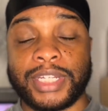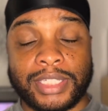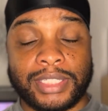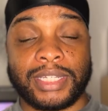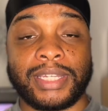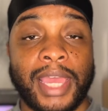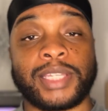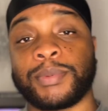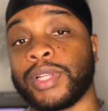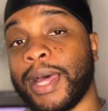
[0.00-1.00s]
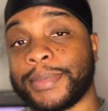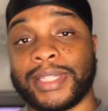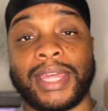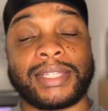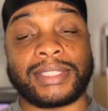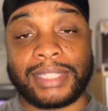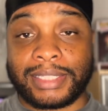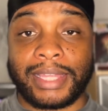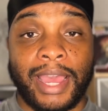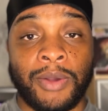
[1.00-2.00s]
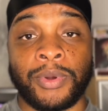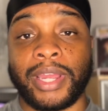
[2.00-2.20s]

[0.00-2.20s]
it's detectable up to that 6th hour,